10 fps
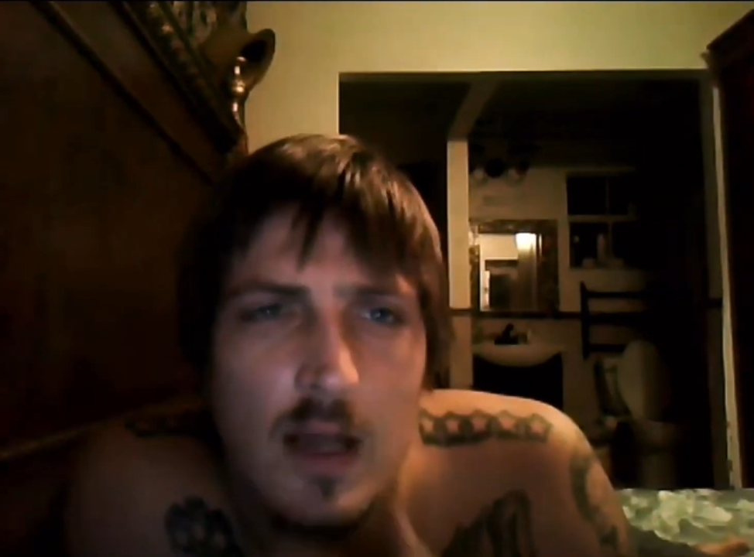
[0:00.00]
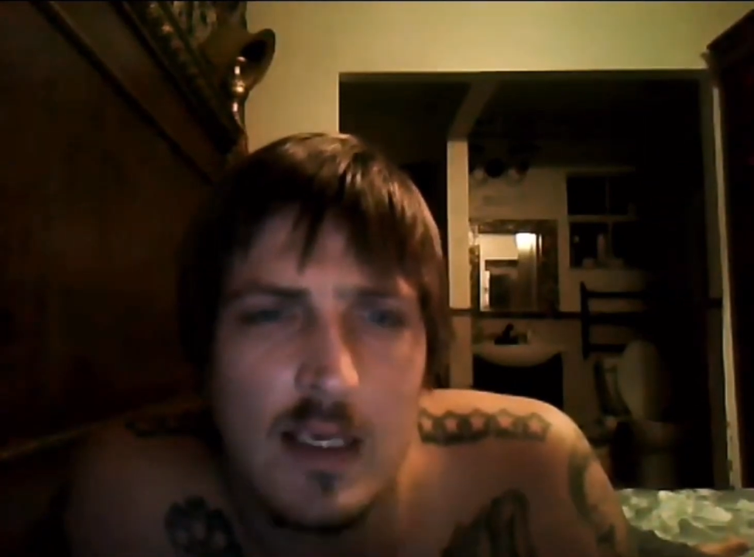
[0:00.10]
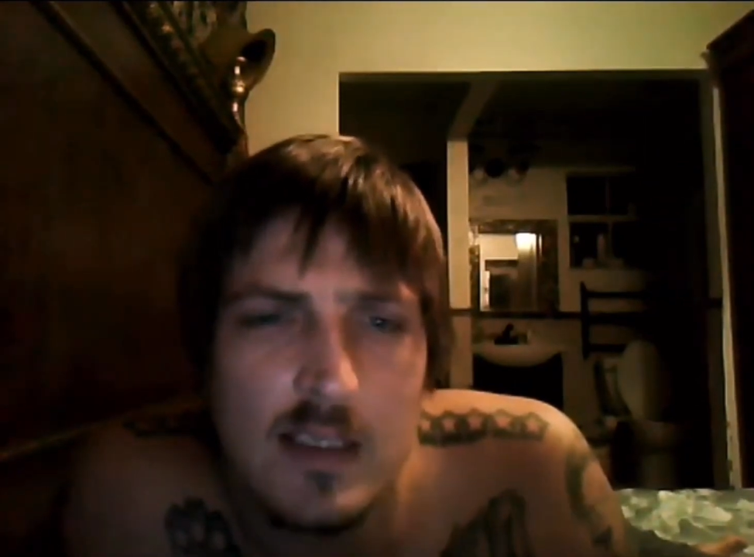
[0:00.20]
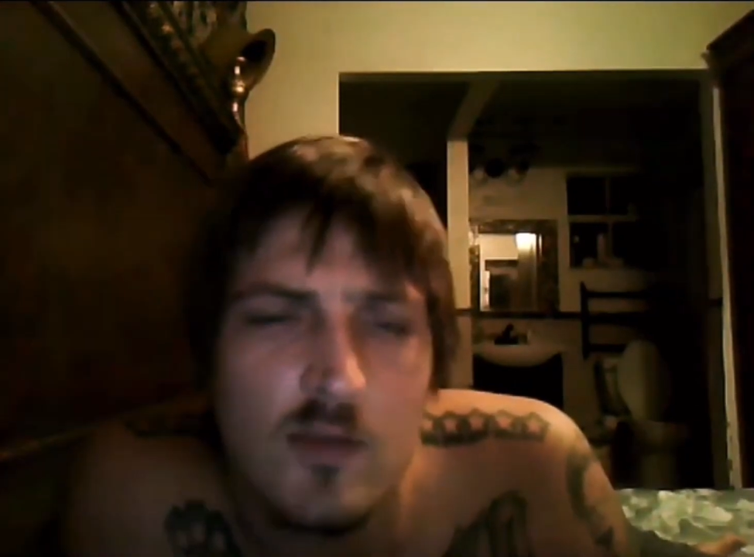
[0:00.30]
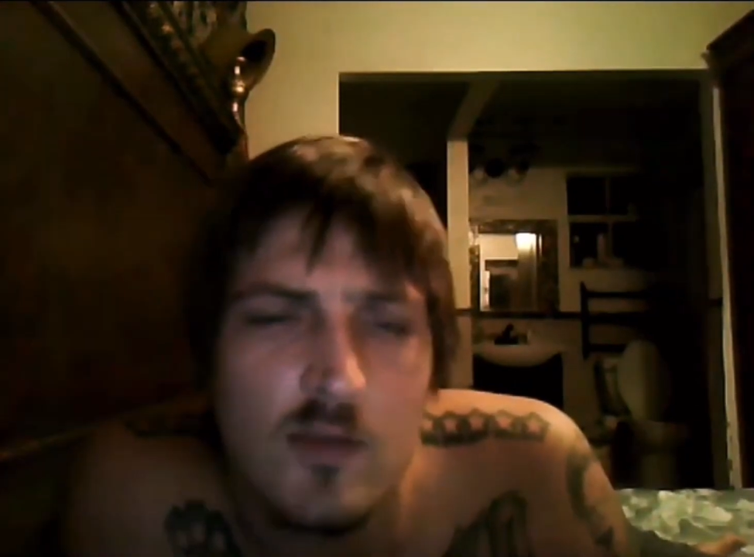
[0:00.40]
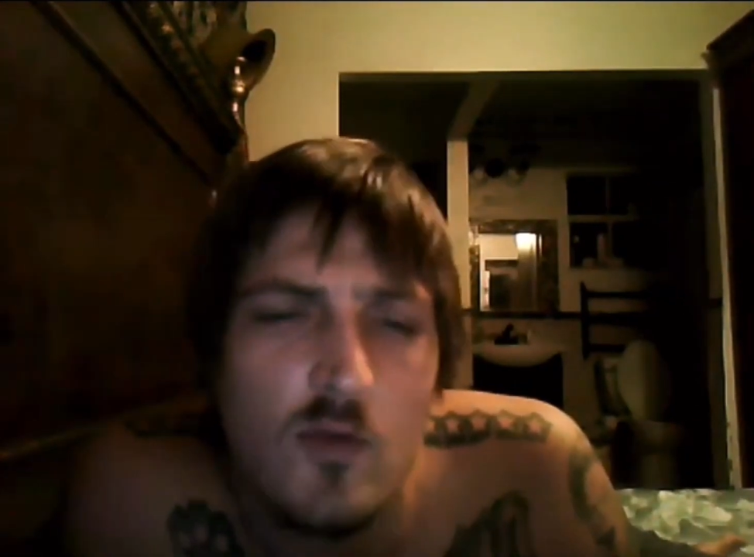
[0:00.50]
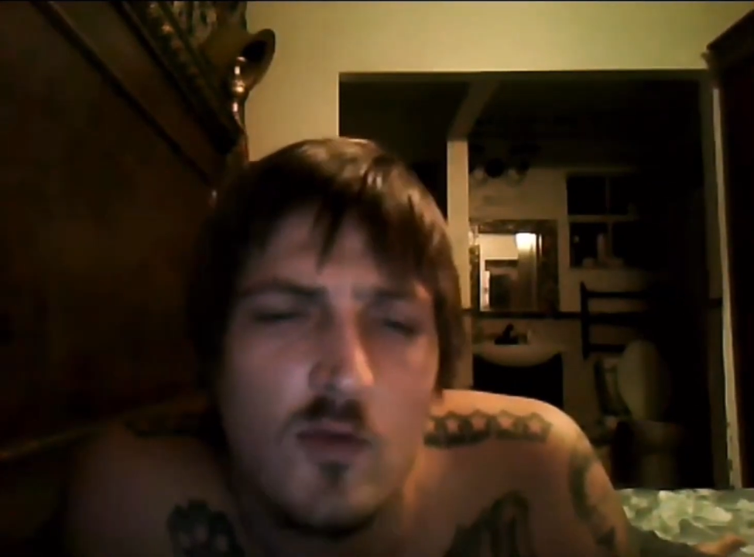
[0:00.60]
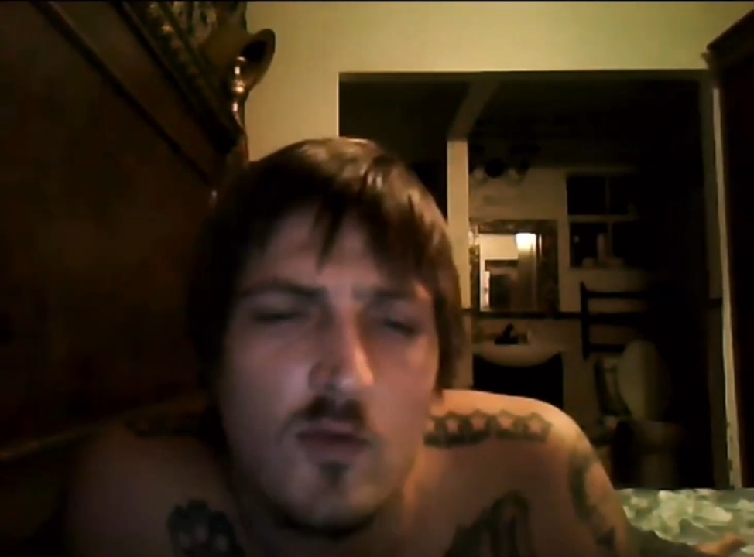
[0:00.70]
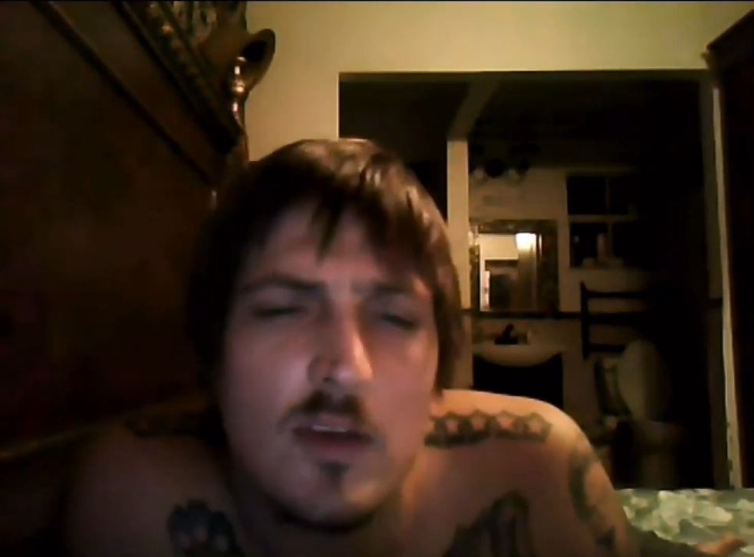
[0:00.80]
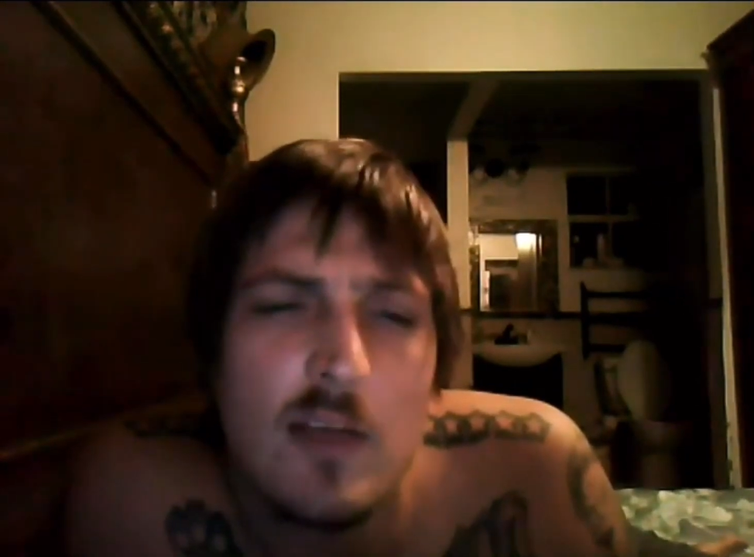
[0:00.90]
guess New
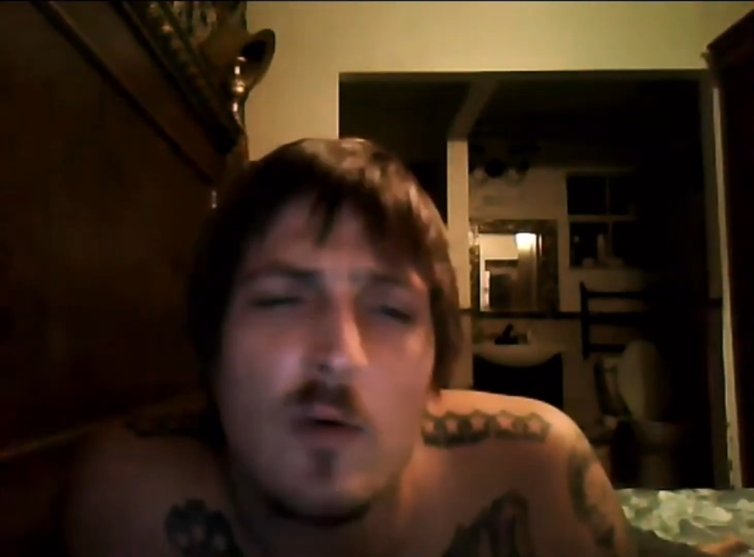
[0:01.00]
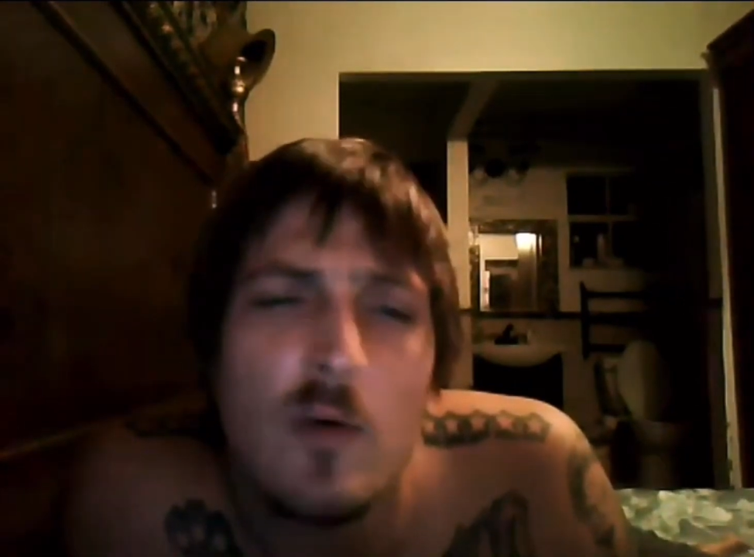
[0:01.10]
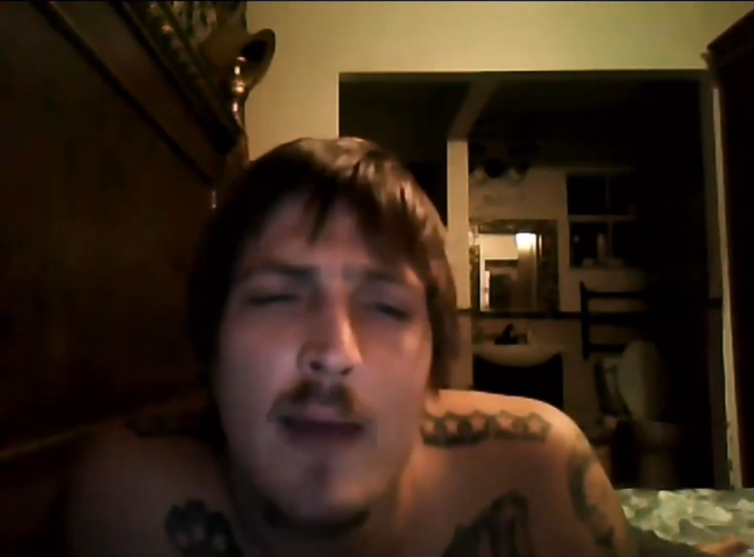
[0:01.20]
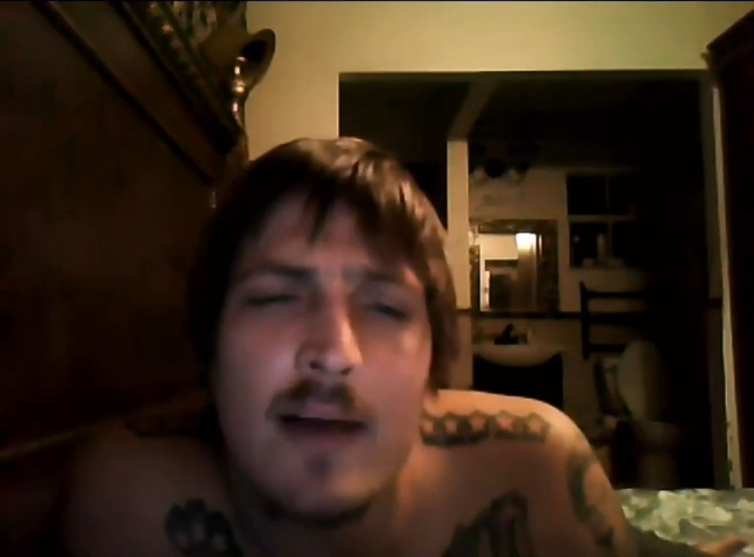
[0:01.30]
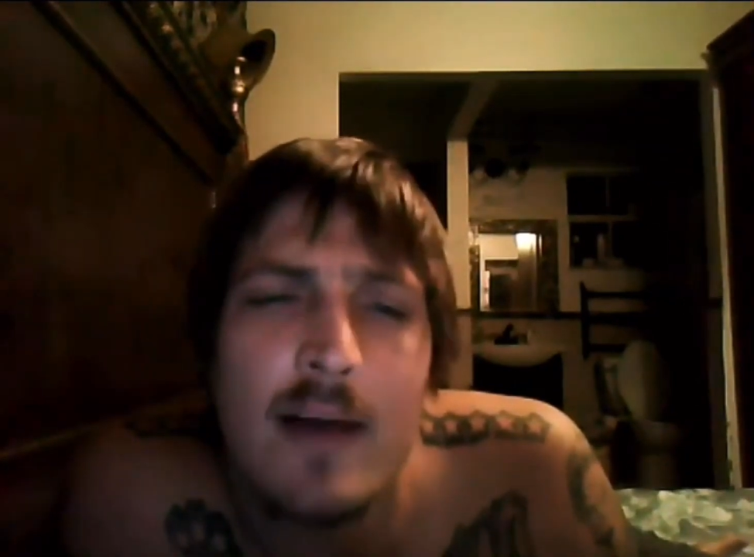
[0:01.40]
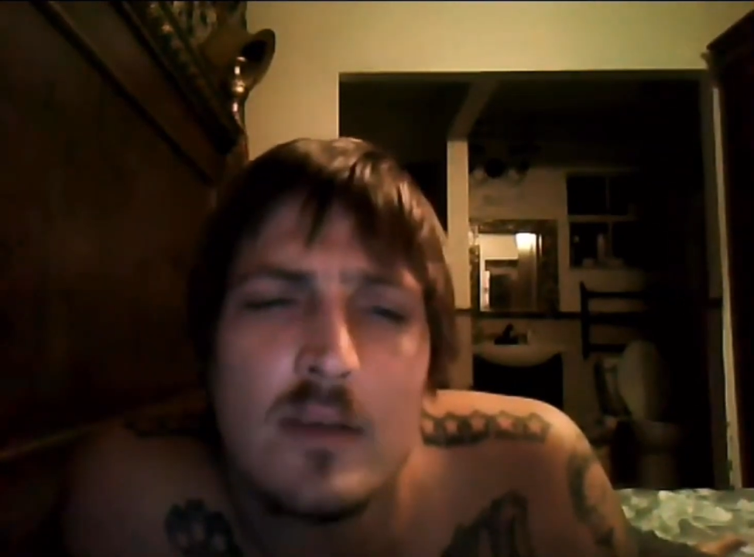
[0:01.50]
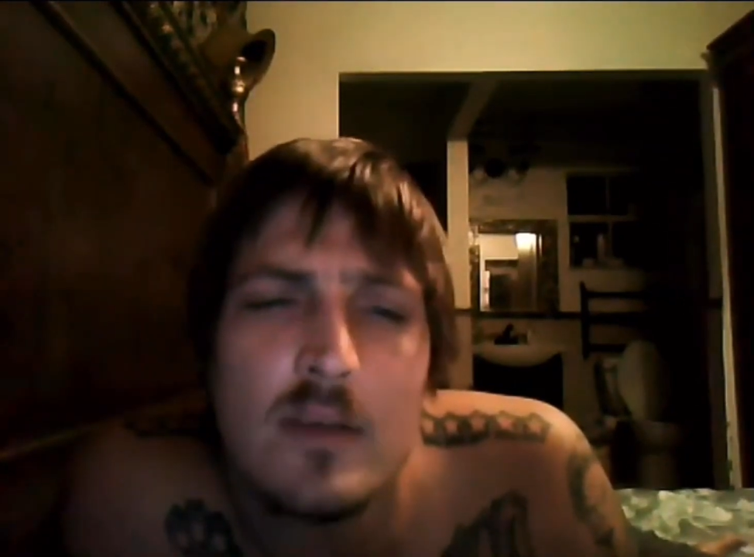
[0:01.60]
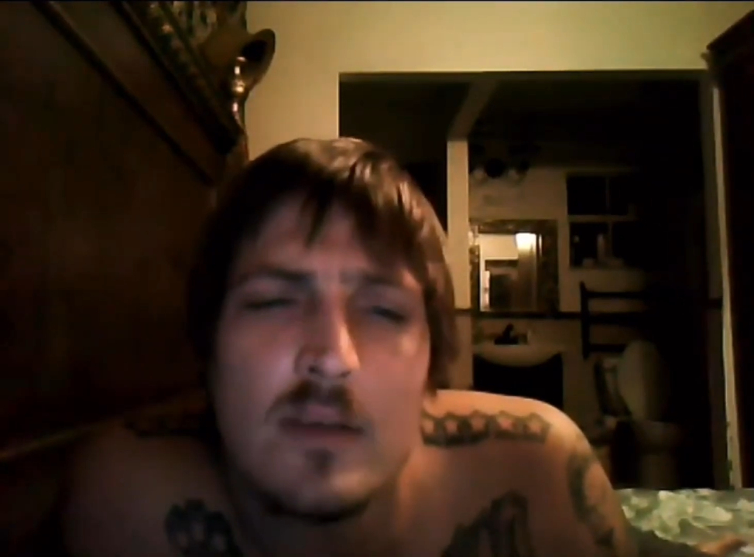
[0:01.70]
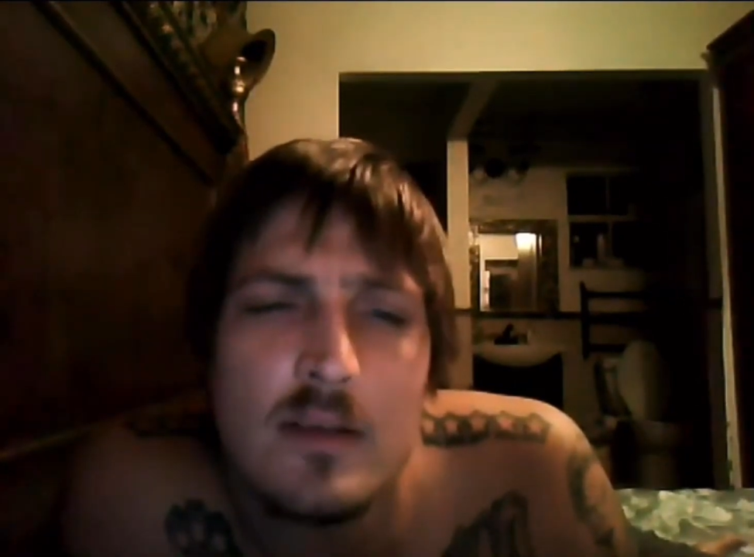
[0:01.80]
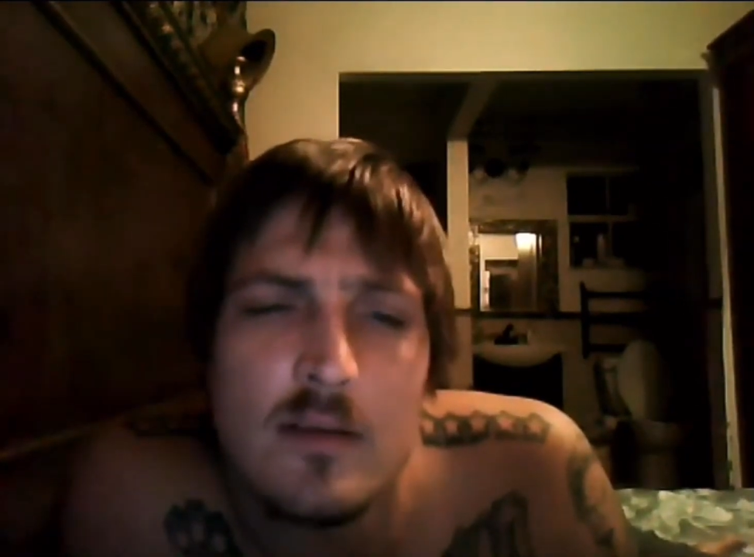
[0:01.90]
York didn't want batteries,